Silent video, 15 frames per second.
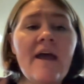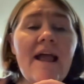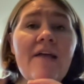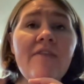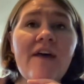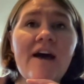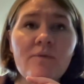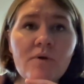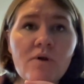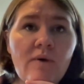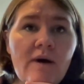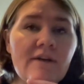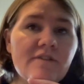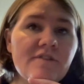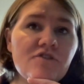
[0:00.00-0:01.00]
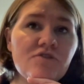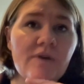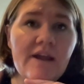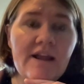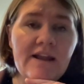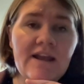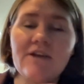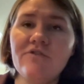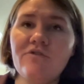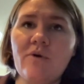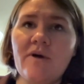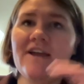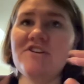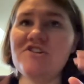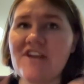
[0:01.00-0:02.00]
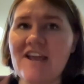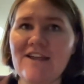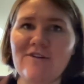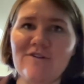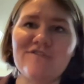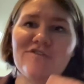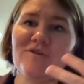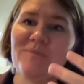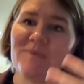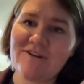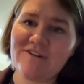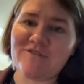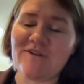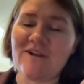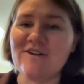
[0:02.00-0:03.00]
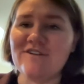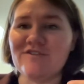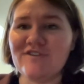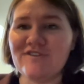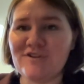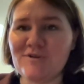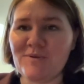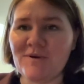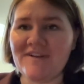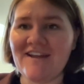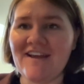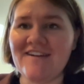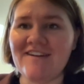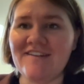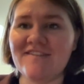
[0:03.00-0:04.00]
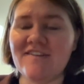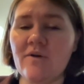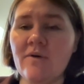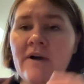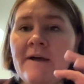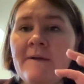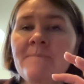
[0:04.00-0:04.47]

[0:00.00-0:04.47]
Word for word: And that requires training for educators, for administrators, for superintendents. So